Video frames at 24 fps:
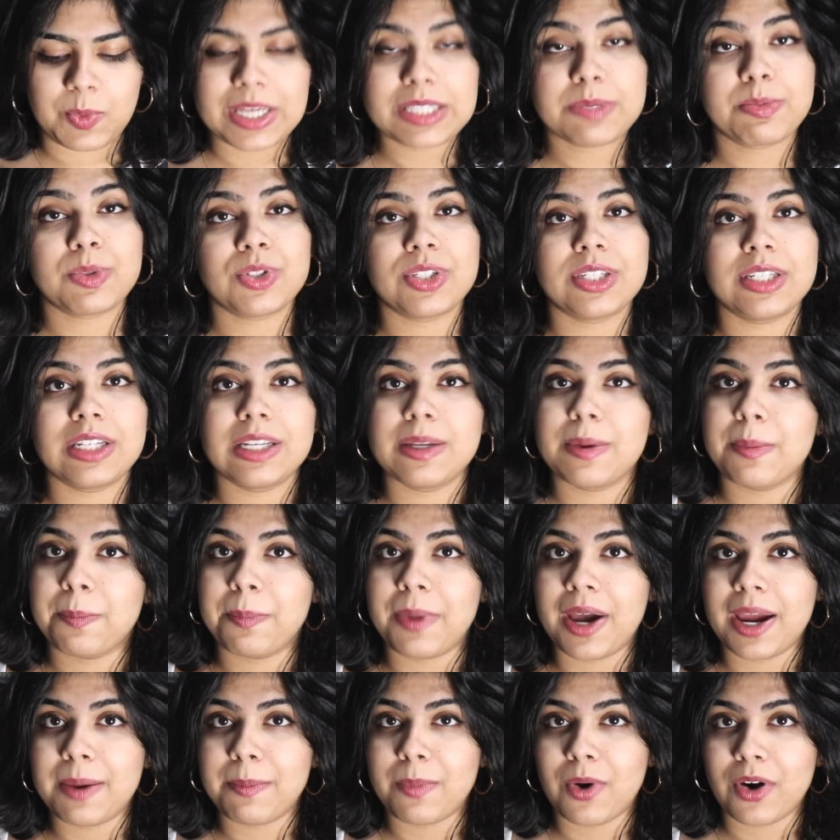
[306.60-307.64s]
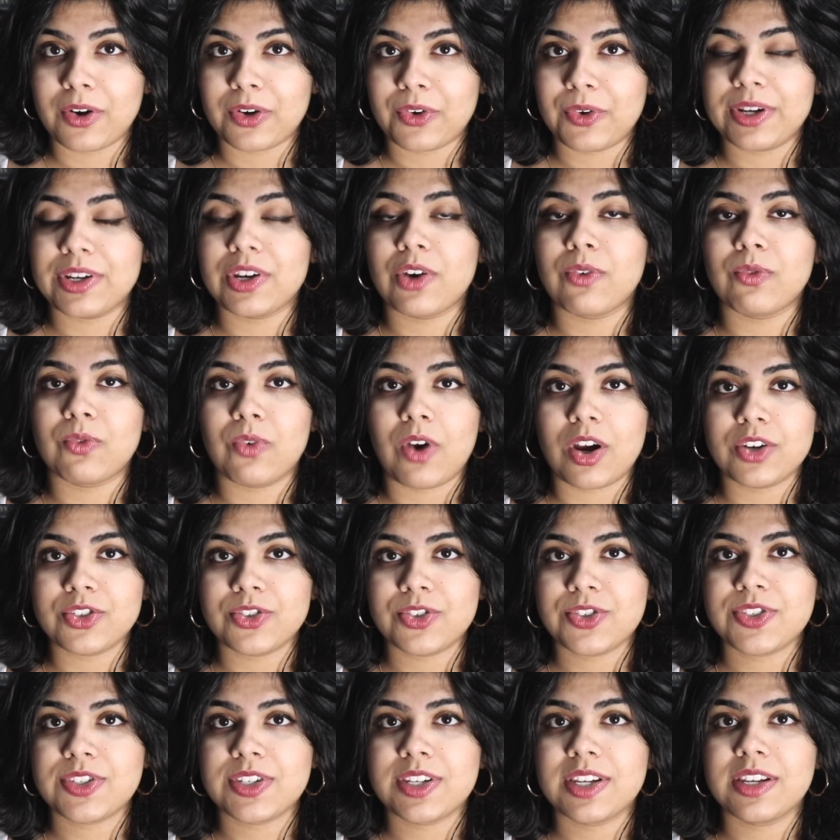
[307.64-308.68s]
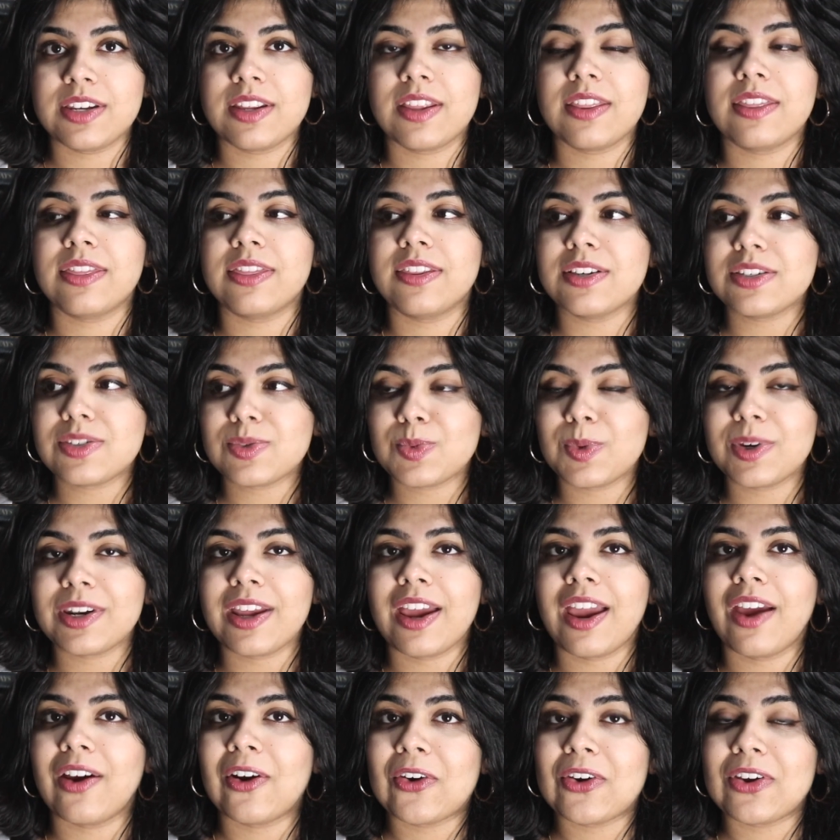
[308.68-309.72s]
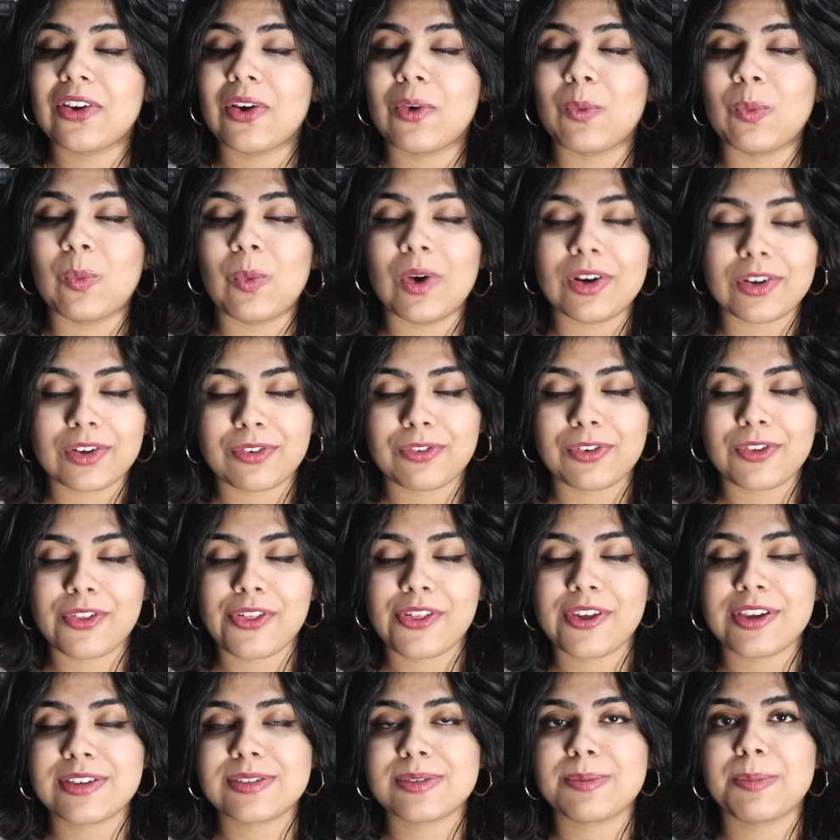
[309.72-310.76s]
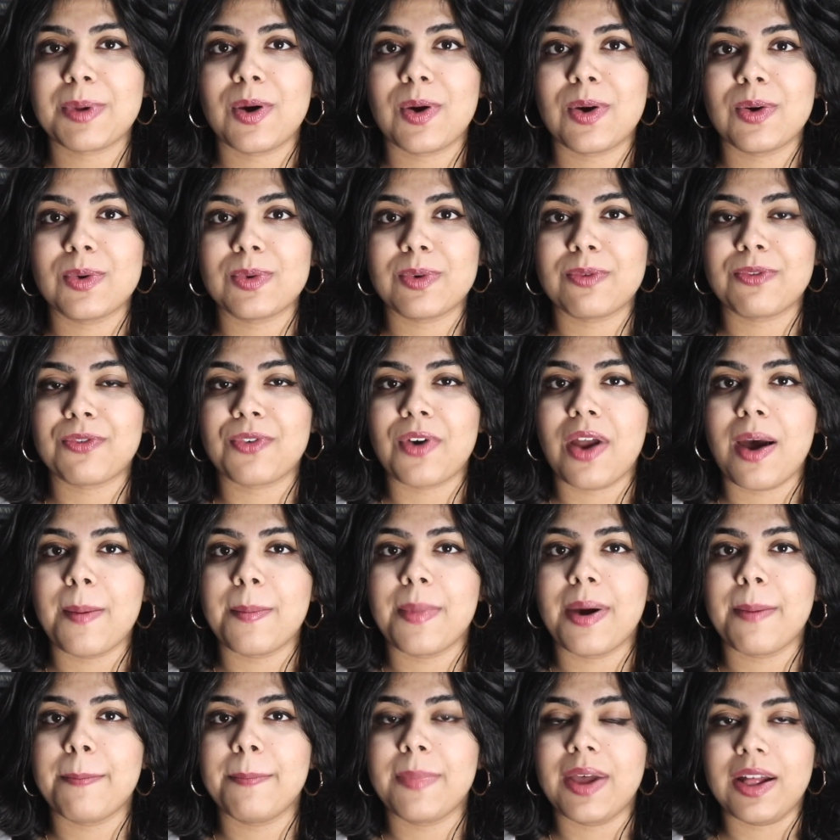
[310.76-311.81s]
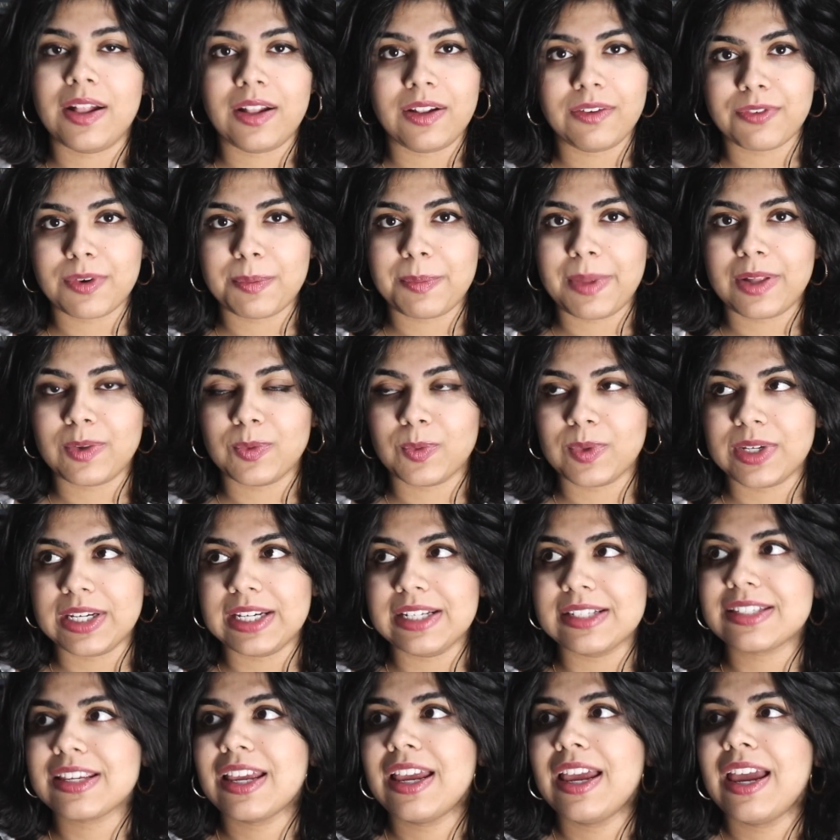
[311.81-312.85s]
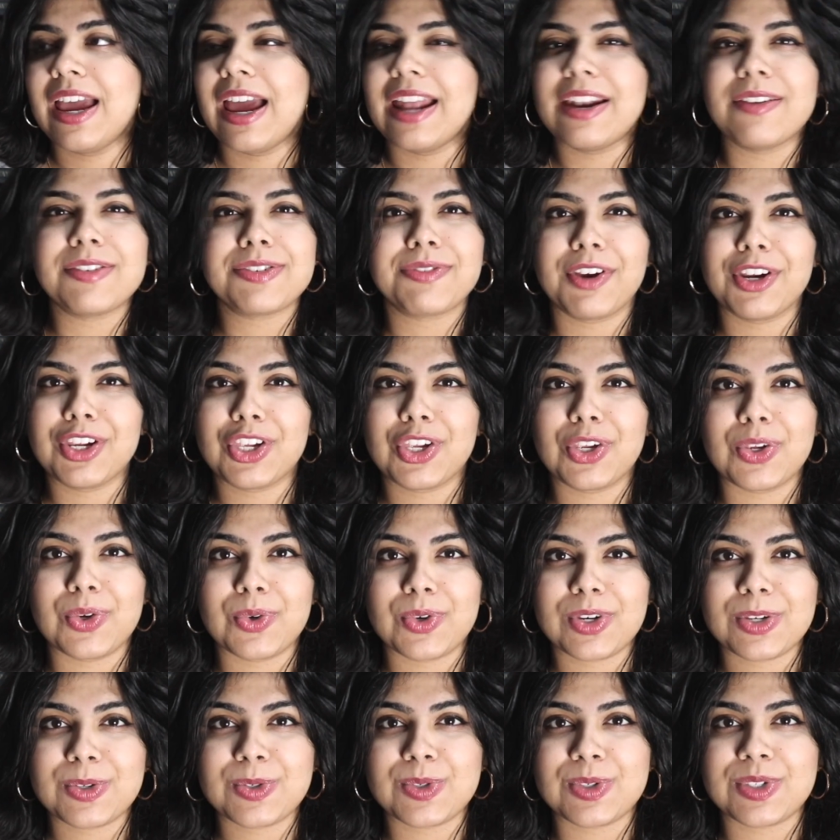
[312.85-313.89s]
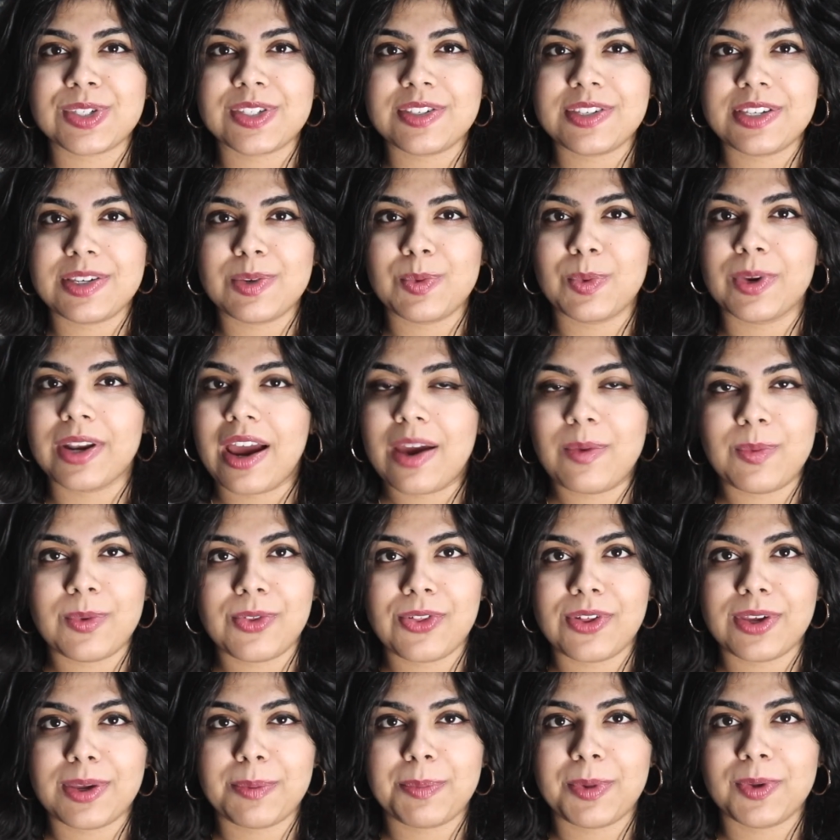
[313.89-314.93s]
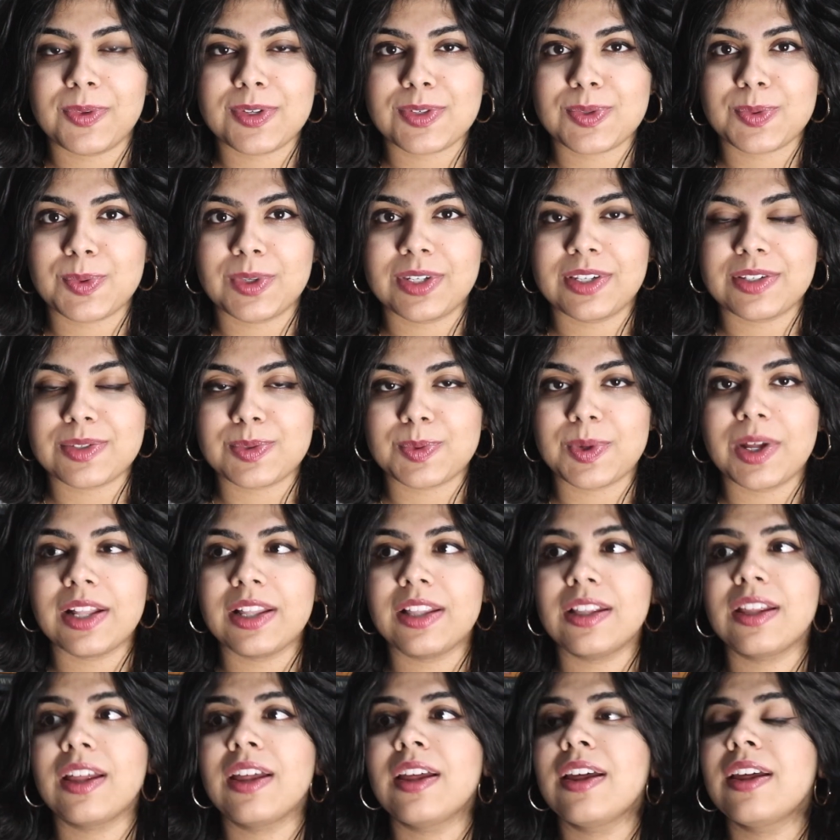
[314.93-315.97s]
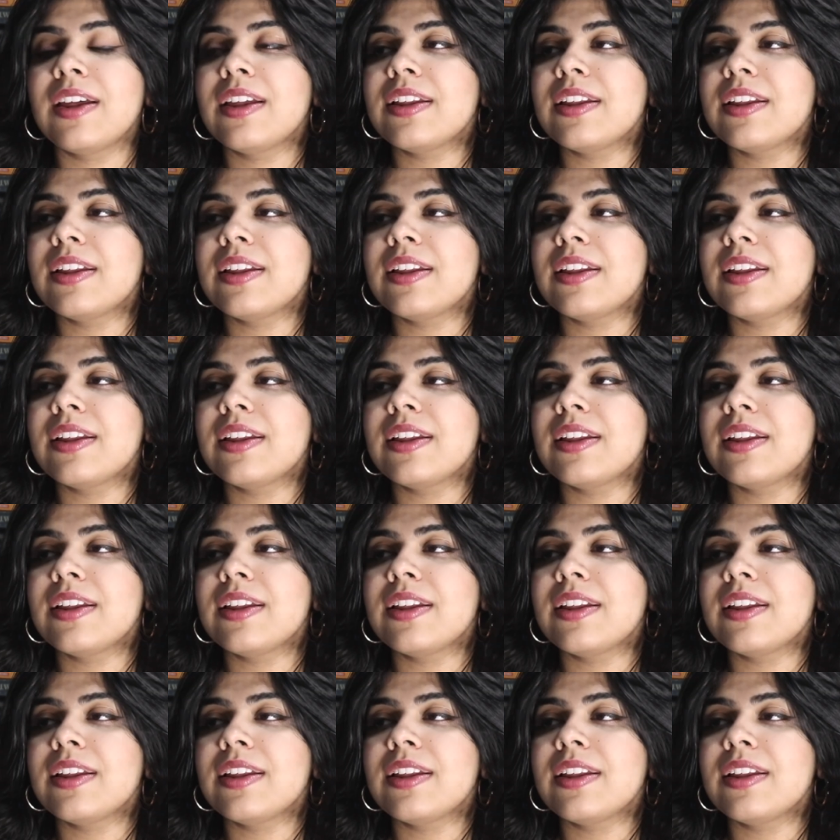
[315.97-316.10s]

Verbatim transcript: Vespertine by Margaret Rogerson. This one I heard wonderful things about from Mel from Mel Reads, and I was very curious to see what I would think about this one as well.